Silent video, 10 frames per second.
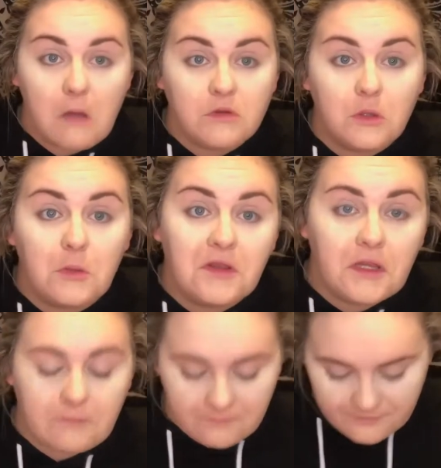I'm cool with
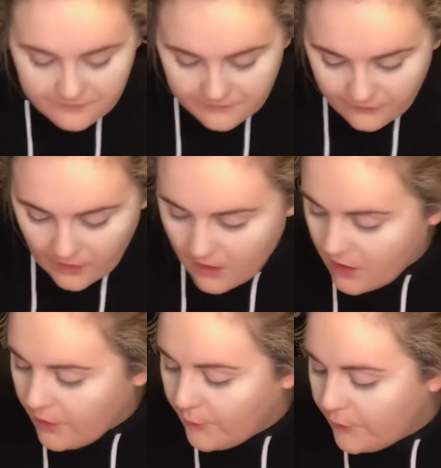it.
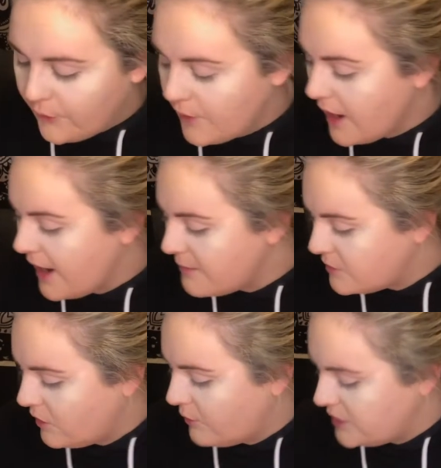
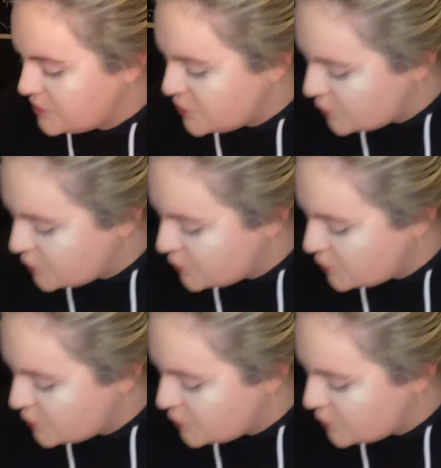I'm going